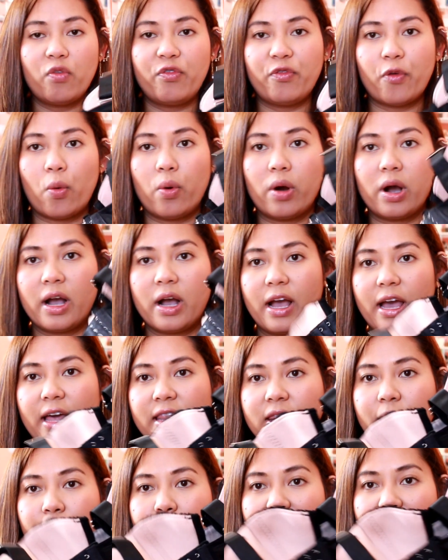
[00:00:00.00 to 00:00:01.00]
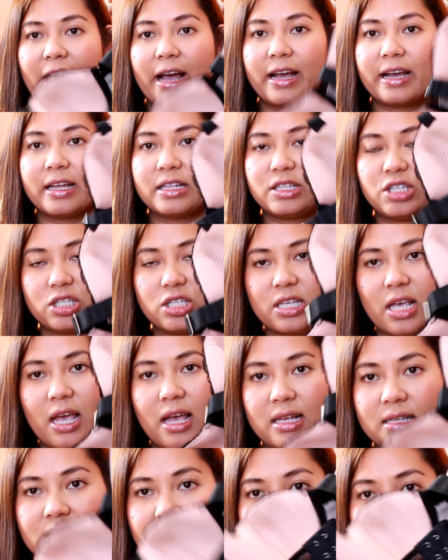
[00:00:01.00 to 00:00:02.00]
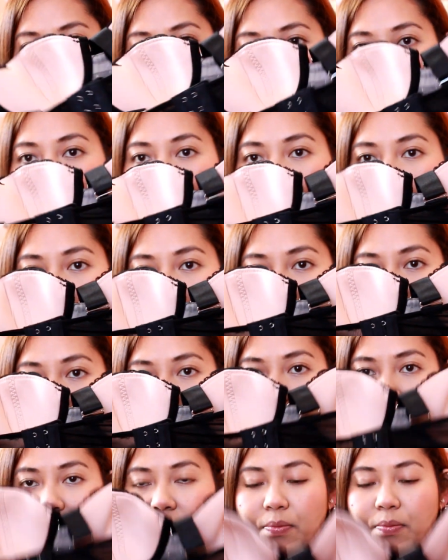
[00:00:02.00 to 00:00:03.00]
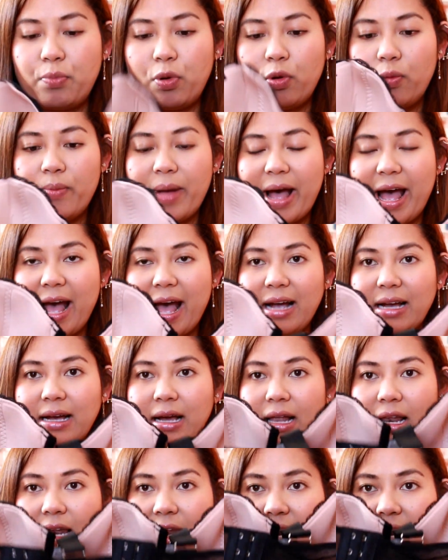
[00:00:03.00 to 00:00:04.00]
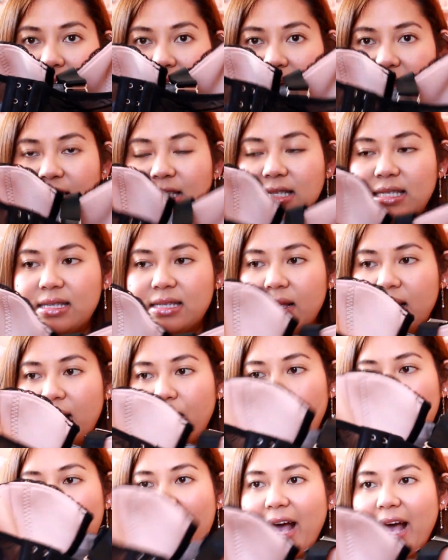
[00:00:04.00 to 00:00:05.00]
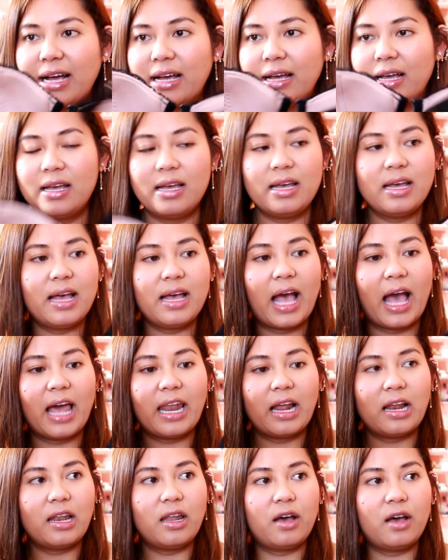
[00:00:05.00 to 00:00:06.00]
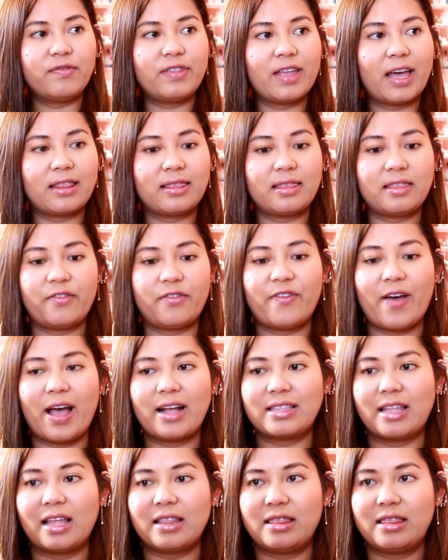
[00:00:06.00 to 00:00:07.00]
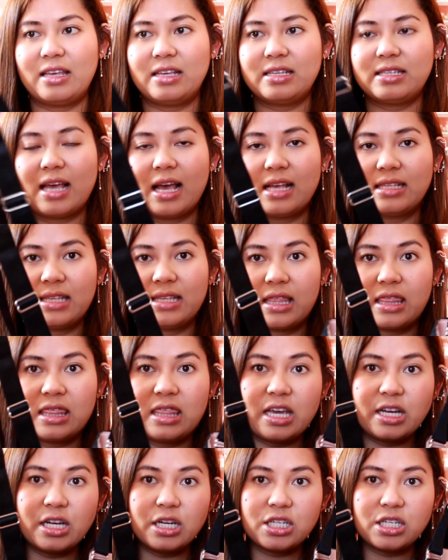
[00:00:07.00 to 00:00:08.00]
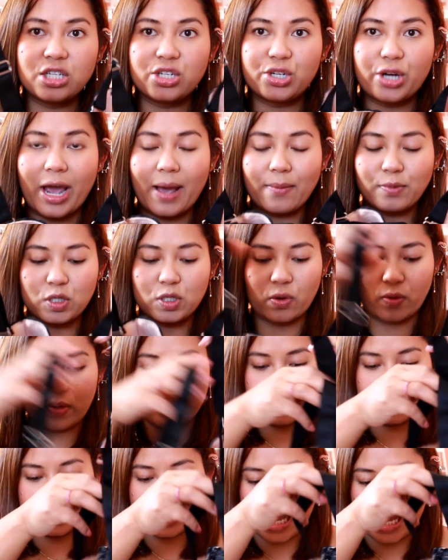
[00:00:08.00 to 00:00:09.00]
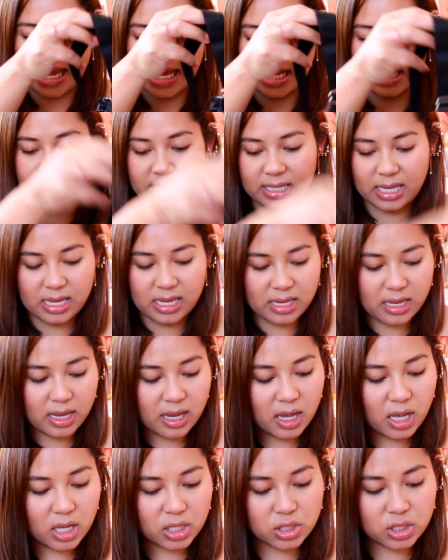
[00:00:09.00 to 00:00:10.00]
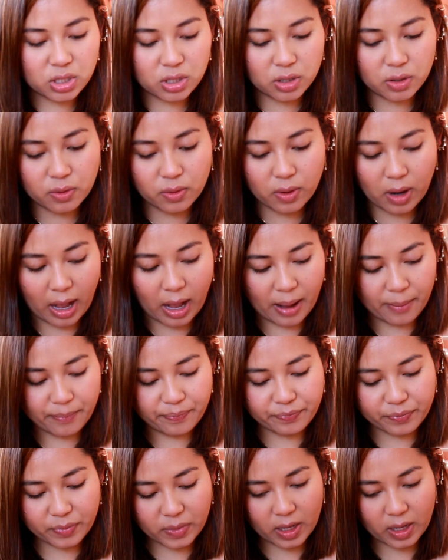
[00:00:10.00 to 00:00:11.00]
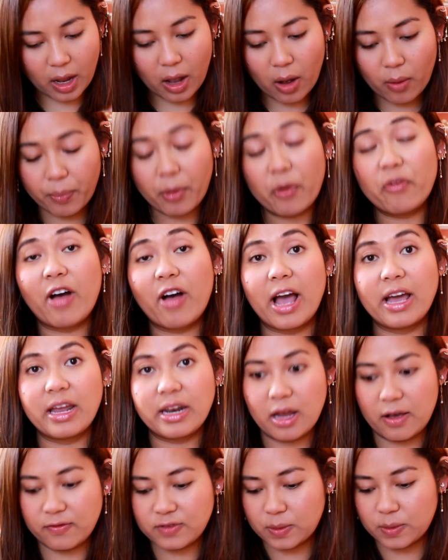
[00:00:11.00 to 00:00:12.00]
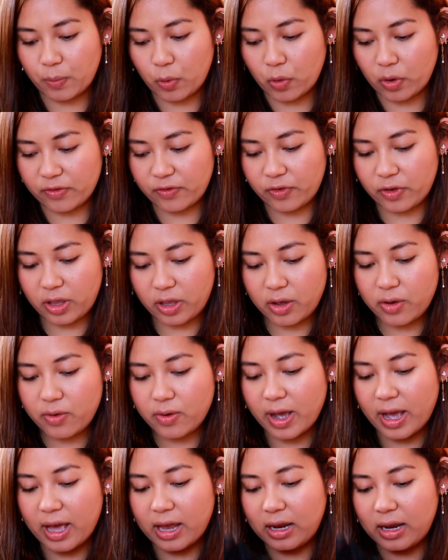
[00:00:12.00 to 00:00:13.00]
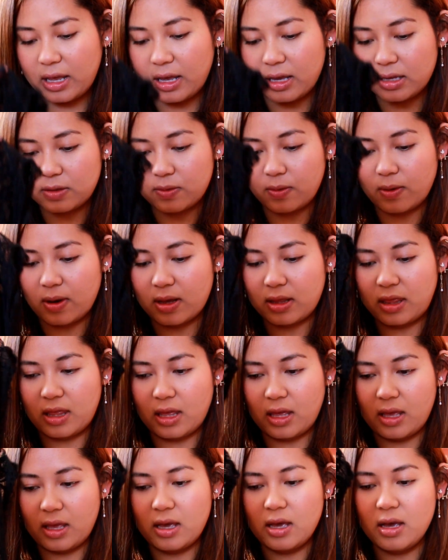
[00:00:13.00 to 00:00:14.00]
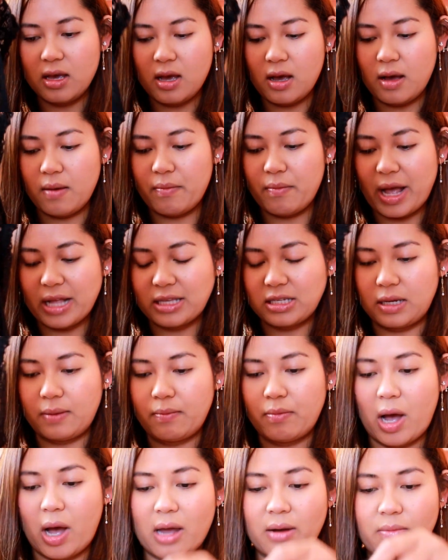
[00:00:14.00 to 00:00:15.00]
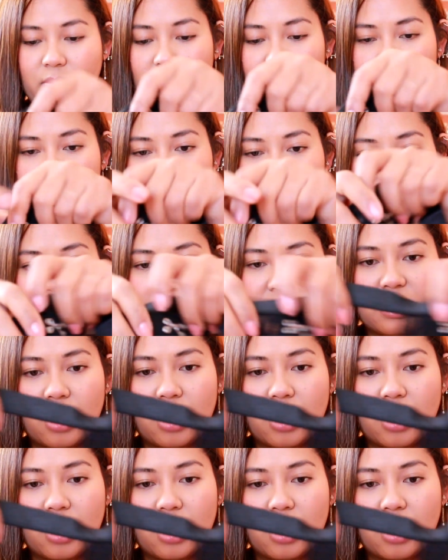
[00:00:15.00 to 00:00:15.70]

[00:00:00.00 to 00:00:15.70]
for. And the back, it just has the simple back, lace back. And I love that the fact that this has a thicker strap, so it's easy to provide enough support for you. And here's what the matching bottom looks like. It's